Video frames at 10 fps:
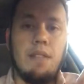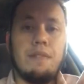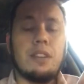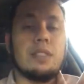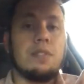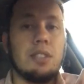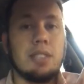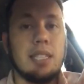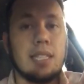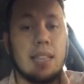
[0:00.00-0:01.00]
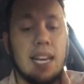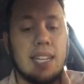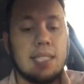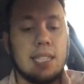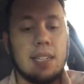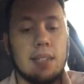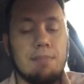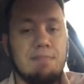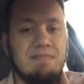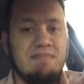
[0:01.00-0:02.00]
First full season last year,
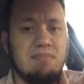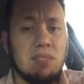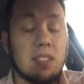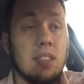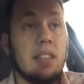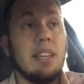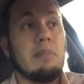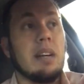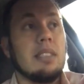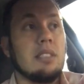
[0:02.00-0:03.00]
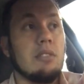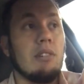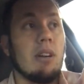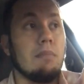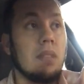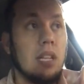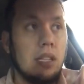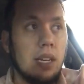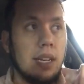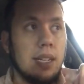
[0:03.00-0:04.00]
took the league by storm.
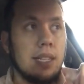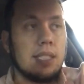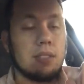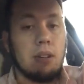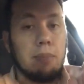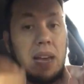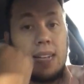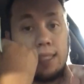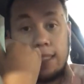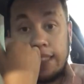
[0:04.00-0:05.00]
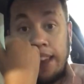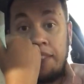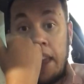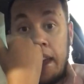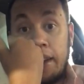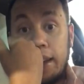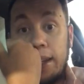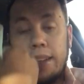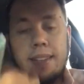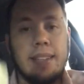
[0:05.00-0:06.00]
He's throwing passes
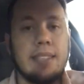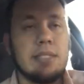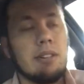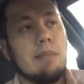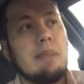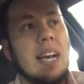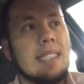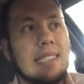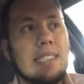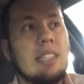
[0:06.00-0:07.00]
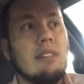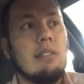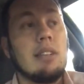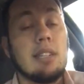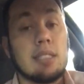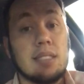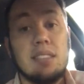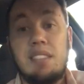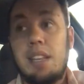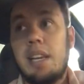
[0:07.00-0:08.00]
left-handed. He's throwing passes no look.
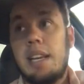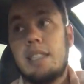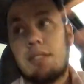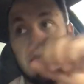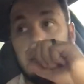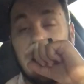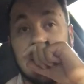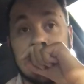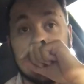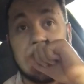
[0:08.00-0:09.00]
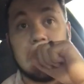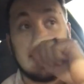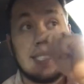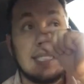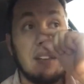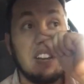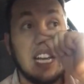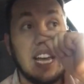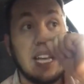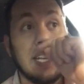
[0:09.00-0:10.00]
He's throwing passes like 70,
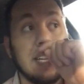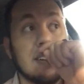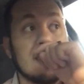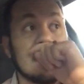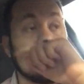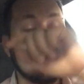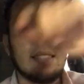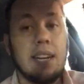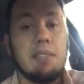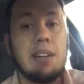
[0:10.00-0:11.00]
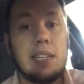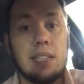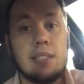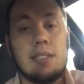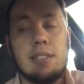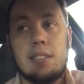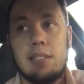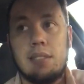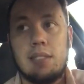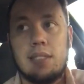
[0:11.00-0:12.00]
80 yards to Tyreek Hill. The
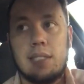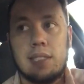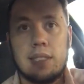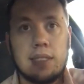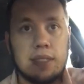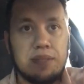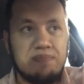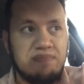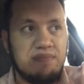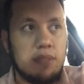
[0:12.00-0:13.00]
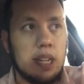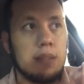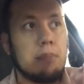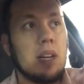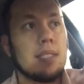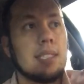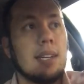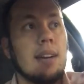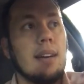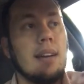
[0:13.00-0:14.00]
dude is just a
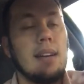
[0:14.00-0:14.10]
monster.